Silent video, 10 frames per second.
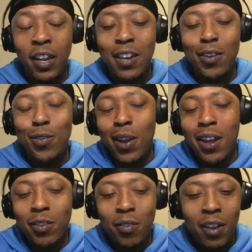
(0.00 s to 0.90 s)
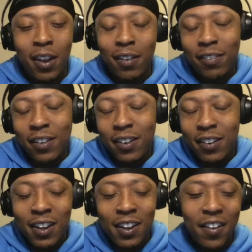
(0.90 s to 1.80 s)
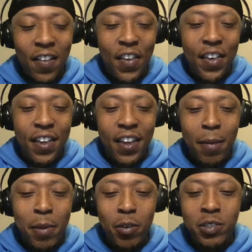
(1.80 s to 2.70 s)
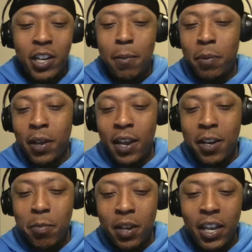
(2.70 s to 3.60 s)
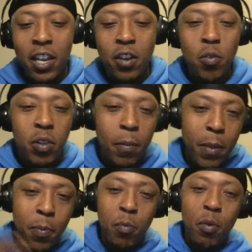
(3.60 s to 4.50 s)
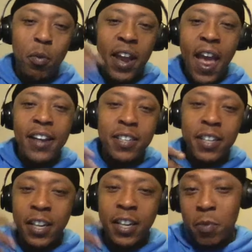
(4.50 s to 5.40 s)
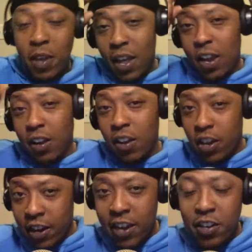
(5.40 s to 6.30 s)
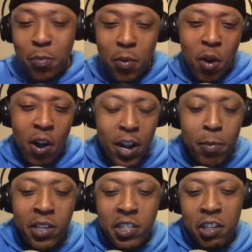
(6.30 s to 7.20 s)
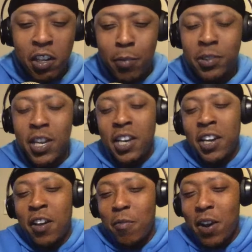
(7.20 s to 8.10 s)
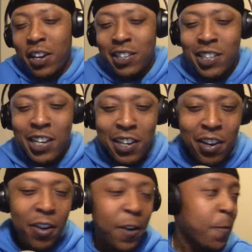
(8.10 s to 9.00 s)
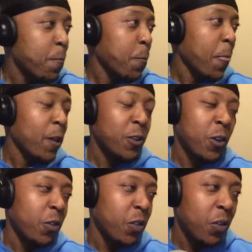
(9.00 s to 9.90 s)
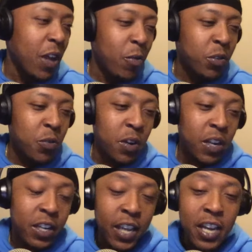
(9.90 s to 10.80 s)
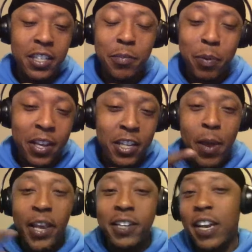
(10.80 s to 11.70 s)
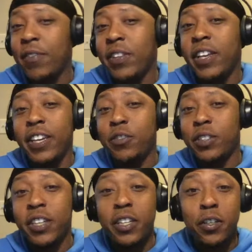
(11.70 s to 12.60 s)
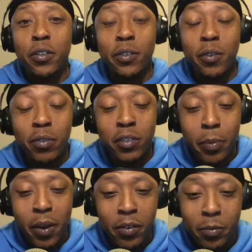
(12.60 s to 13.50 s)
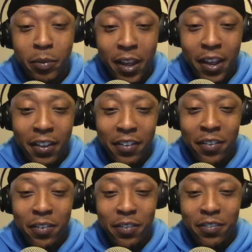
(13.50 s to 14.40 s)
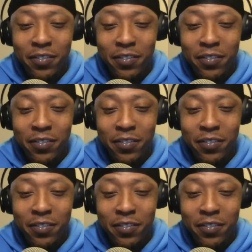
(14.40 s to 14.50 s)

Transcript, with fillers: knew that so like that i'm not gonna say he planned it but like he knew that people would react to him looking at demar him and chubb standing up while they sitting there so you know that was corny and it kind of just plays back into everything kendrick said in the songs about him like you know